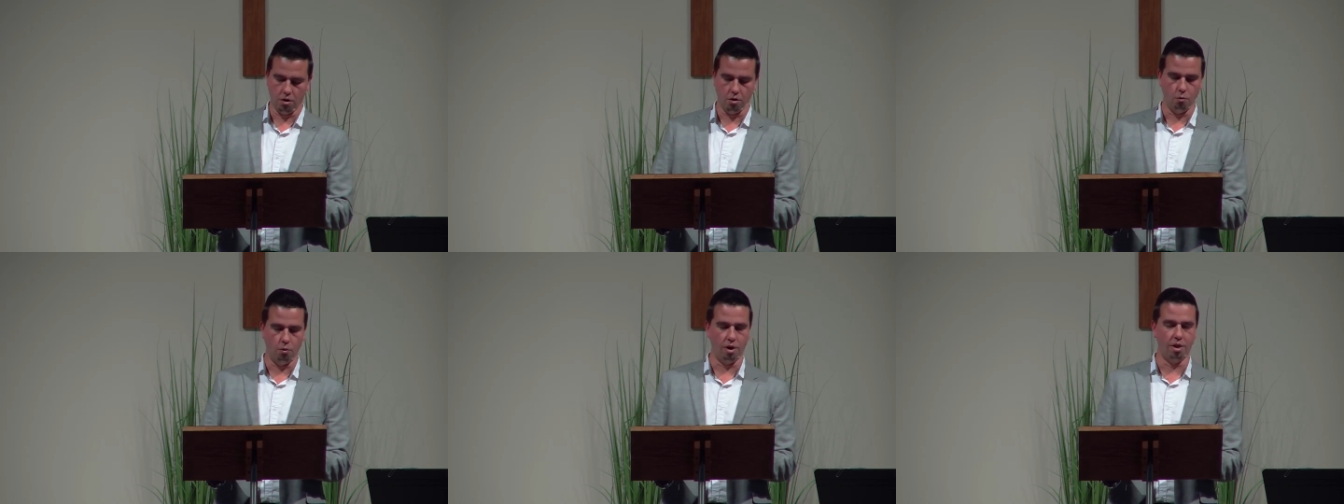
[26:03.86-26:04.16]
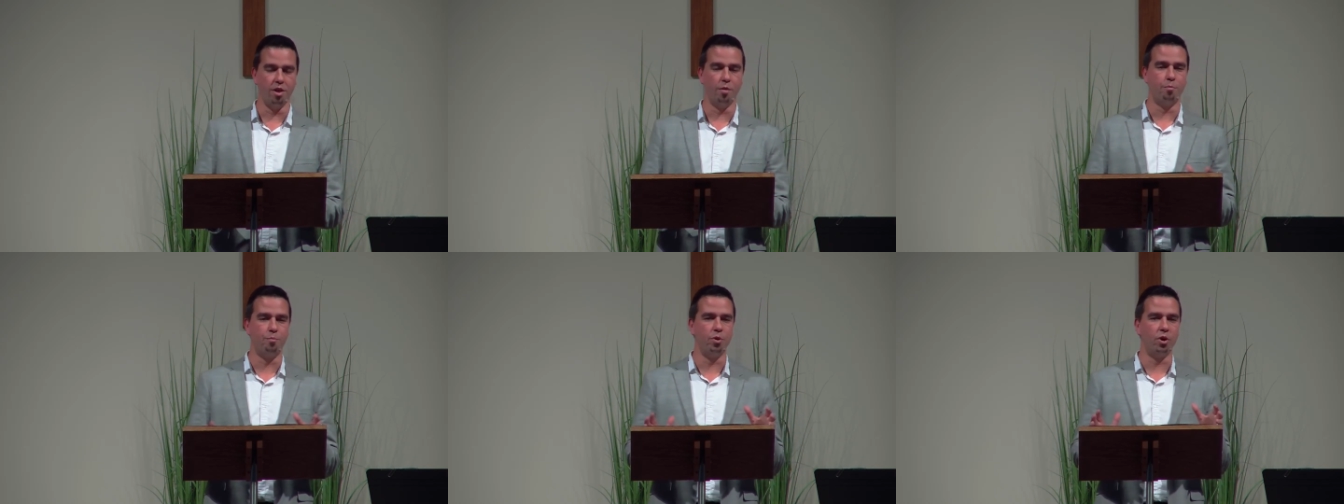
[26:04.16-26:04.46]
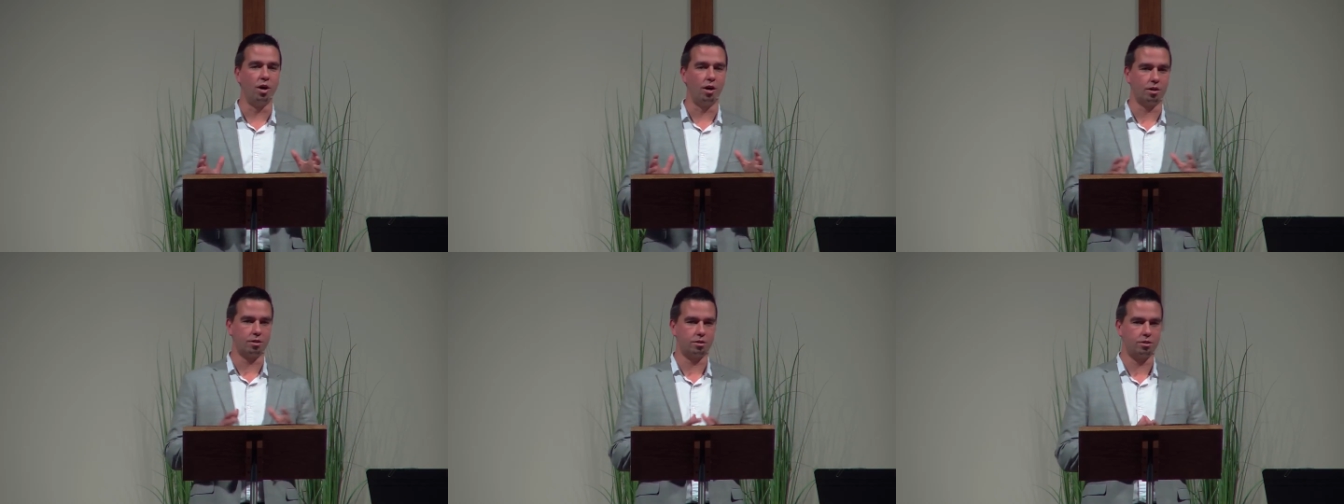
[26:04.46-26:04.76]
One of the
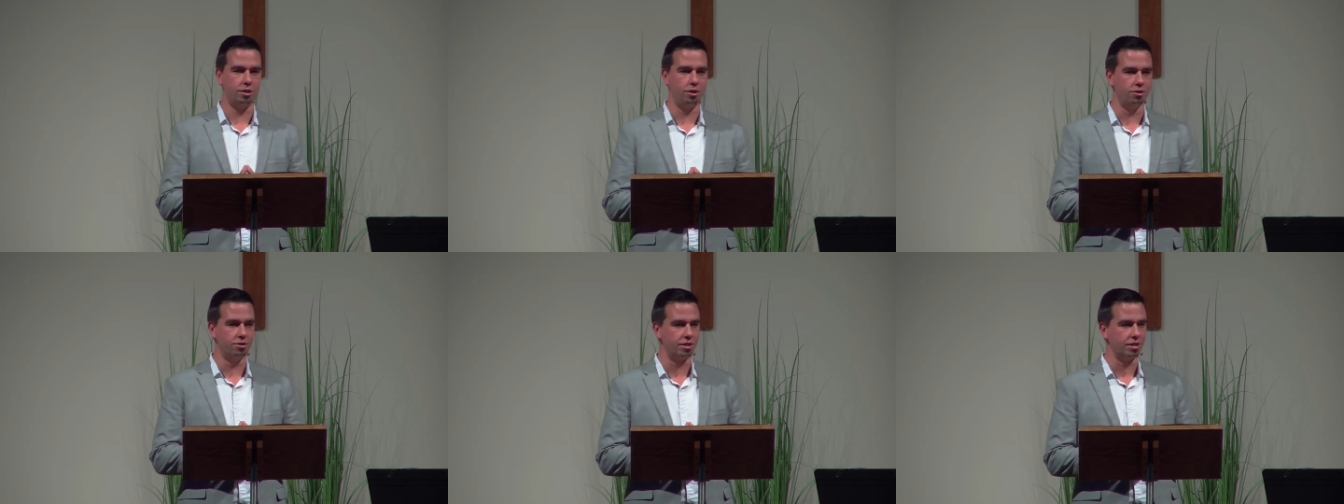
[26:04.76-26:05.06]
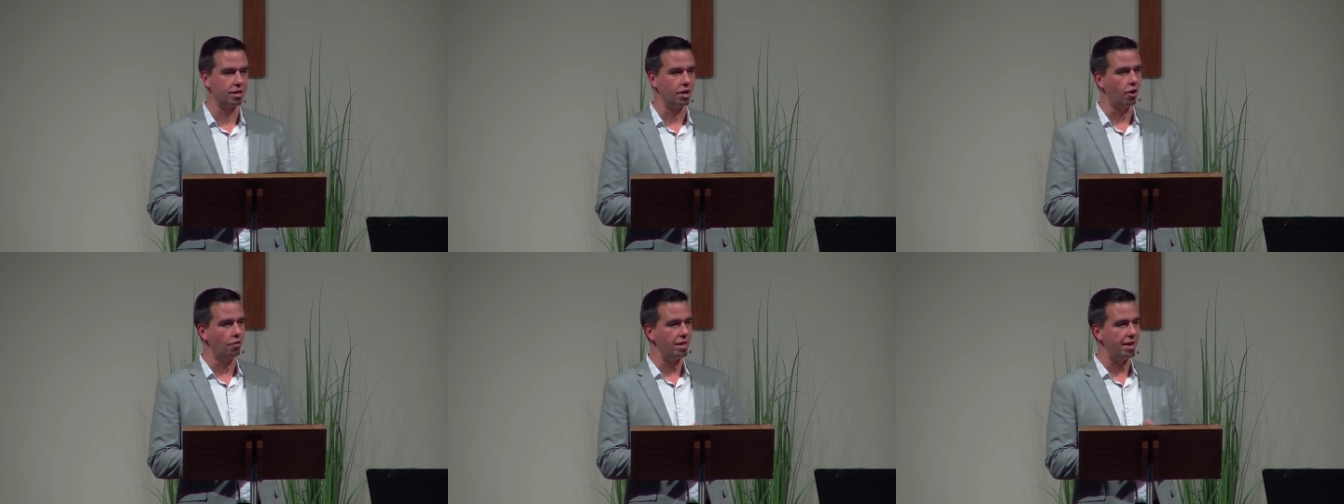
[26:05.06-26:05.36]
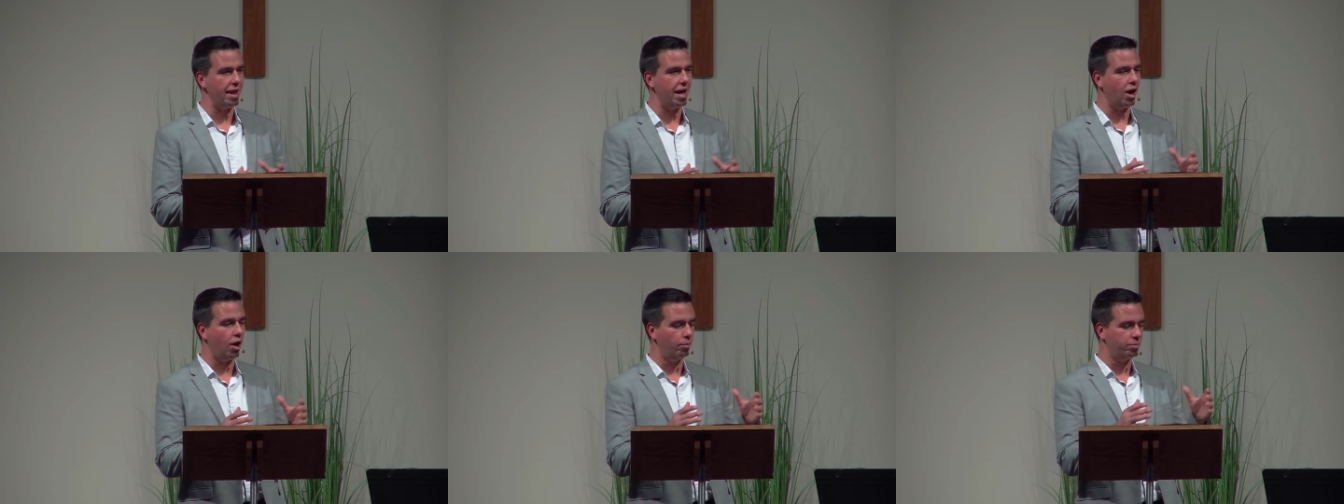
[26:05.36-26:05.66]
books years ago
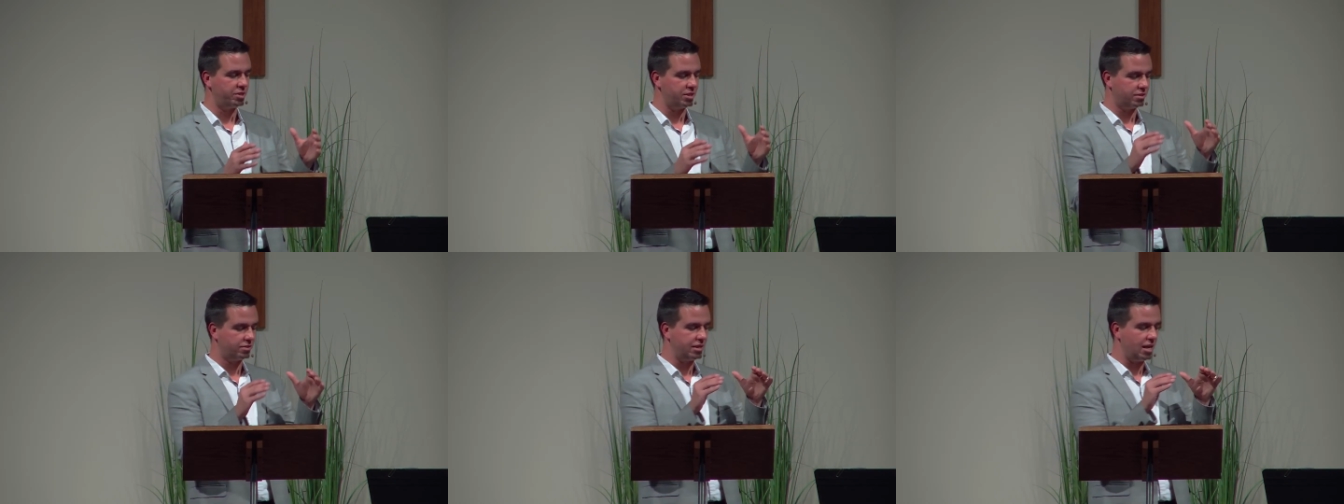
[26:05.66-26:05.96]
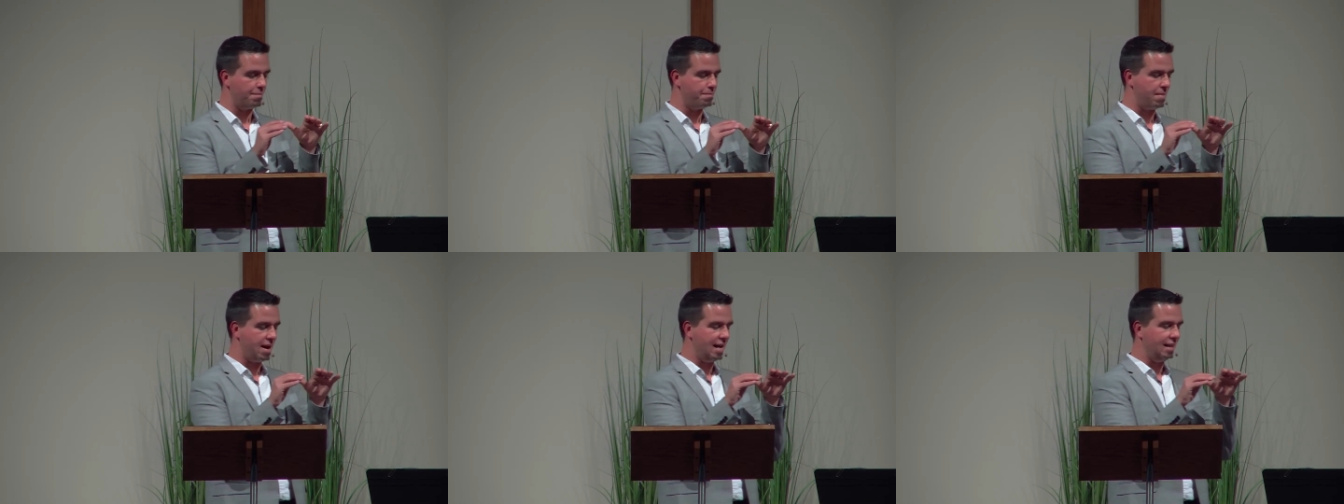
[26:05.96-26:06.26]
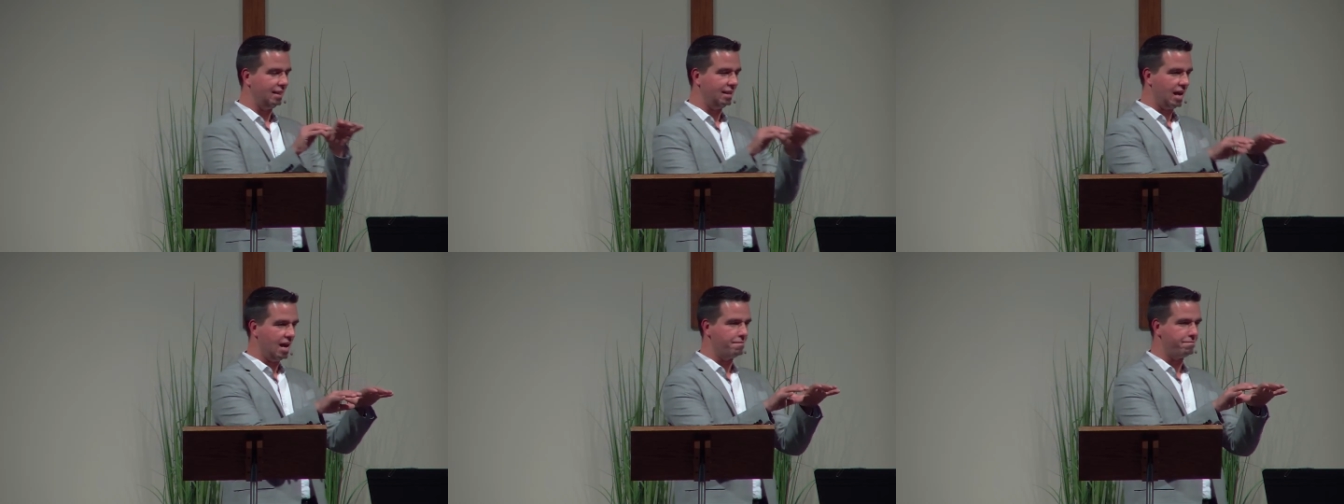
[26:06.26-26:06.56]
that helped to set my
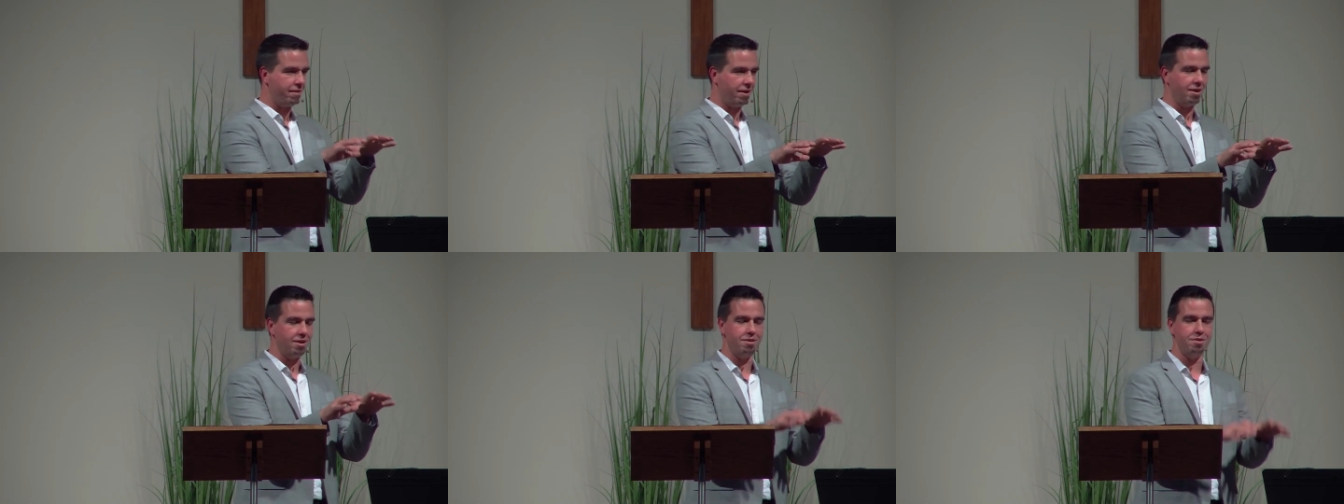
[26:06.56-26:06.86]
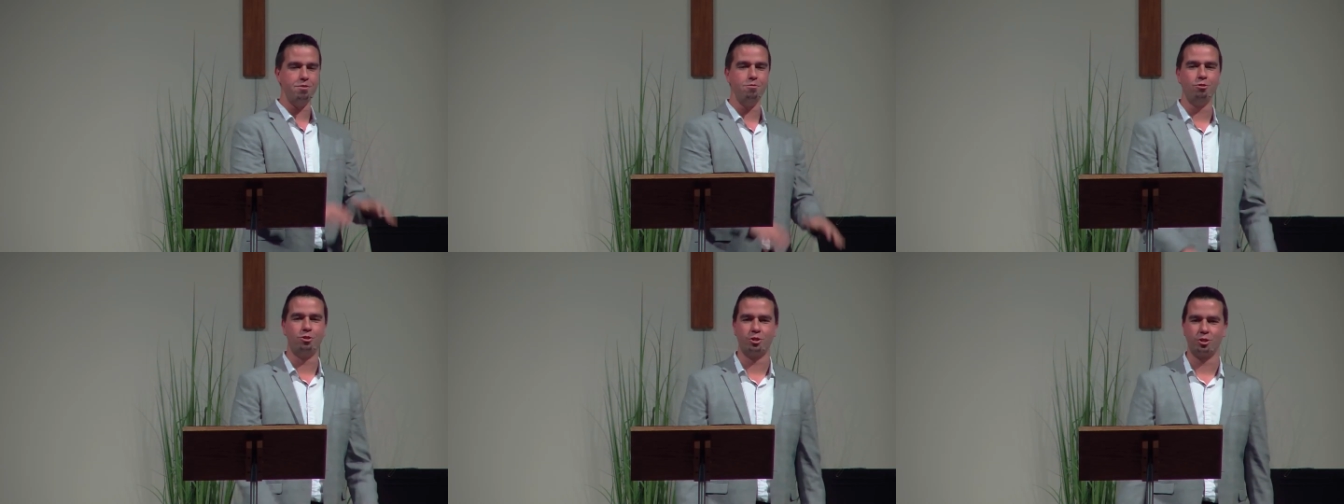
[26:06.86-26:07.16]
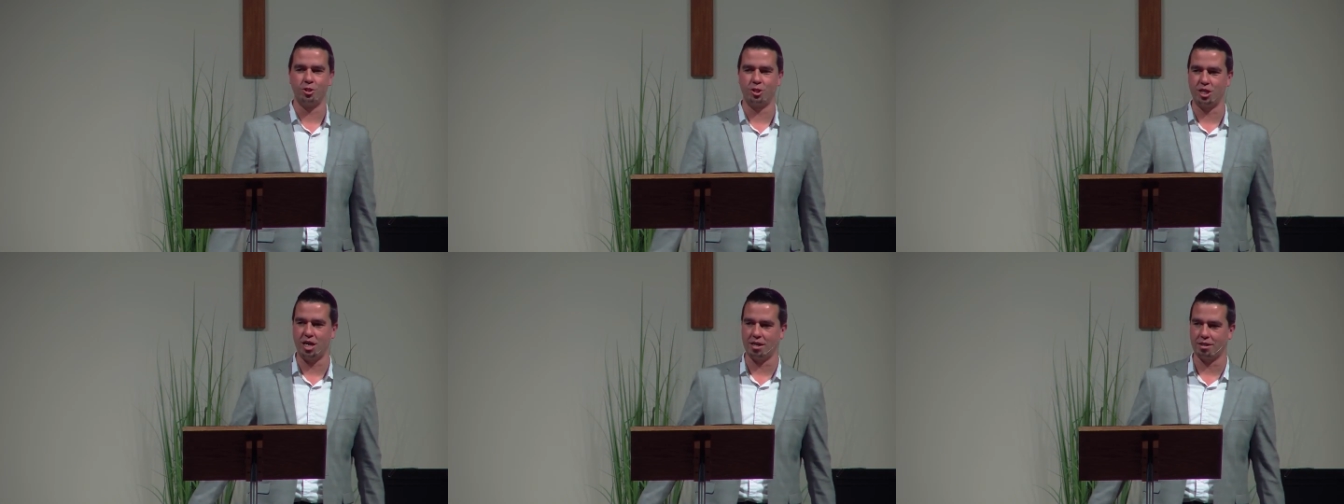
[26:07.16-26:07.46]
life on a new
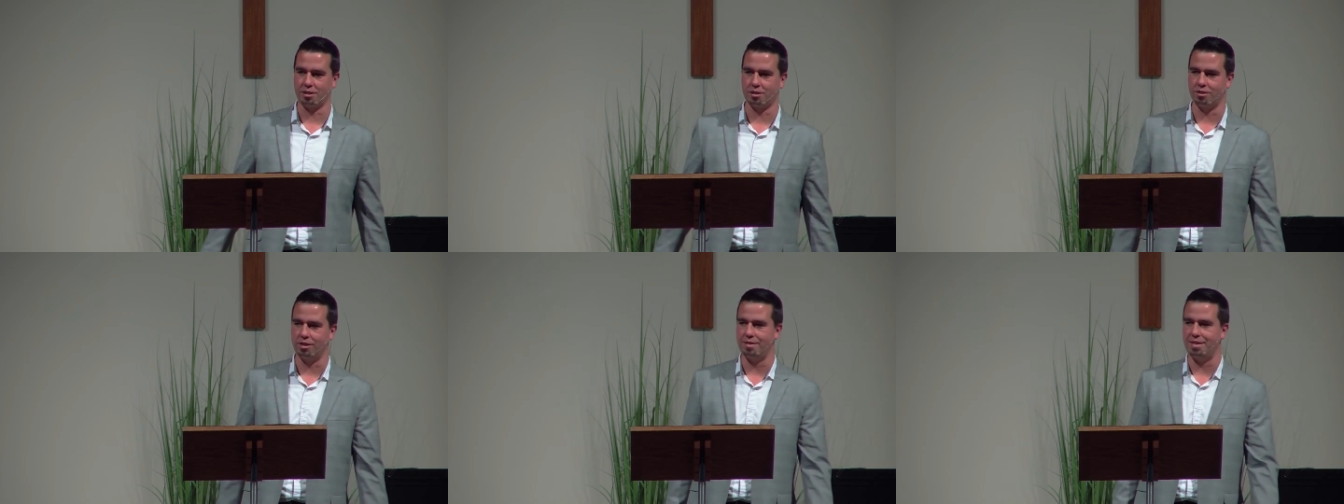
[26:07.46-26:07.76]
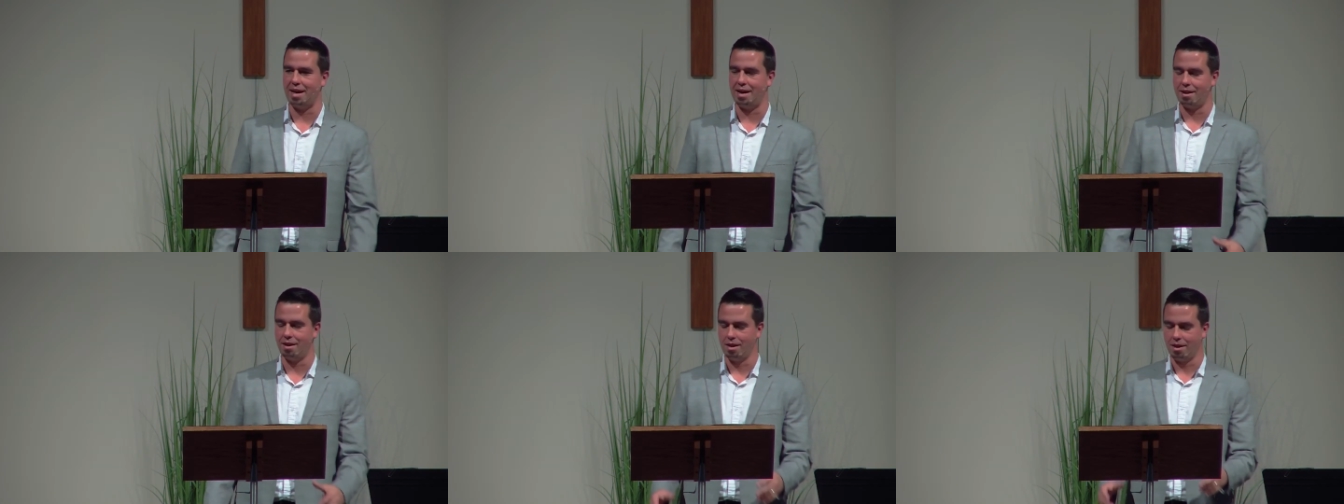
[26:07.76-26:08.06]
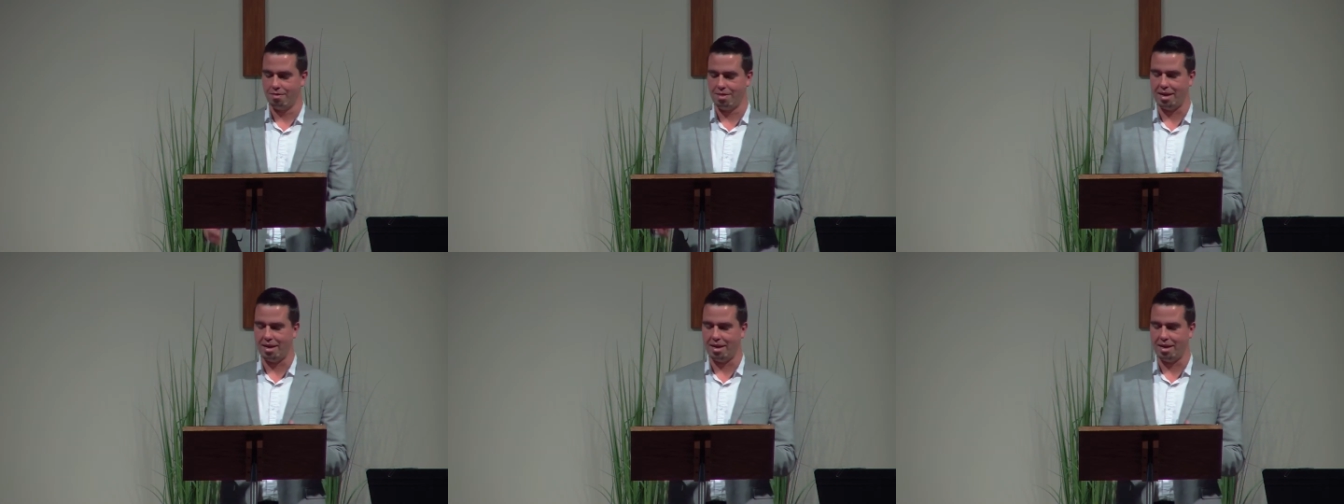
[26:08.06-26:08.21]
trajectory, that,